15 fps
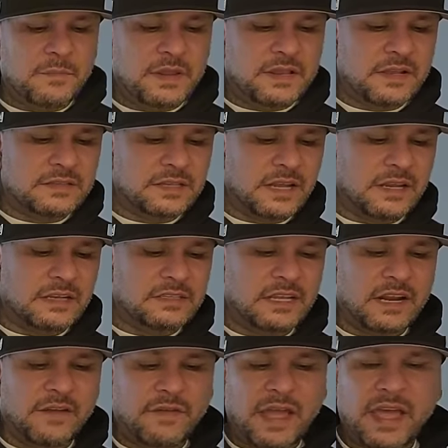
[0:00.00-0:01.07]
because, like I
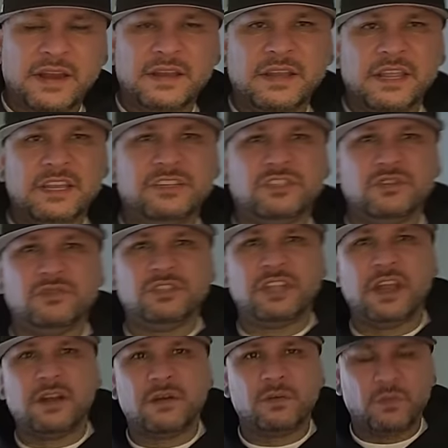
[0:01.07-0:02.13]
said, I've had issues
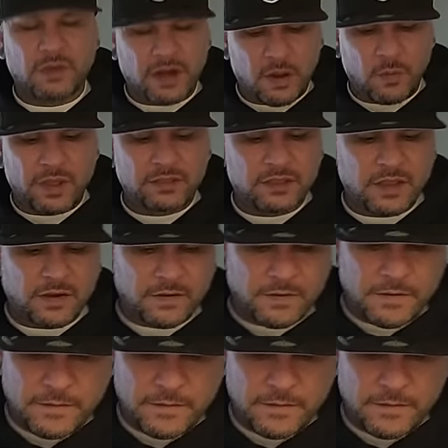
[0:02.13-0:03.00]
there when I went there.